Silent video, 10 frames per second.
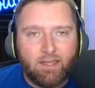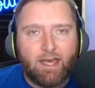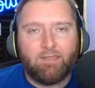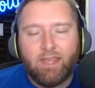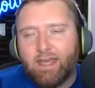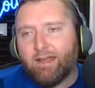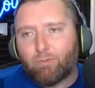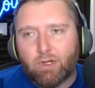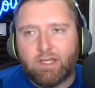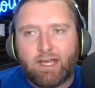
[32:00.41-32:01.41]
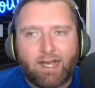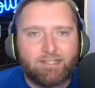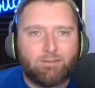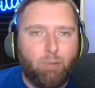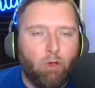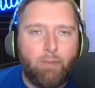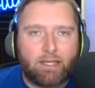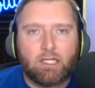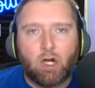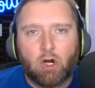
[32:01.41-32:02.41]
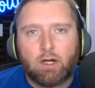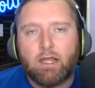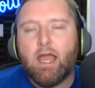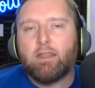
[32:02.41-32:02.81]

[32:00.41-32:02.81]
that really, I guess, pulling back the curtain,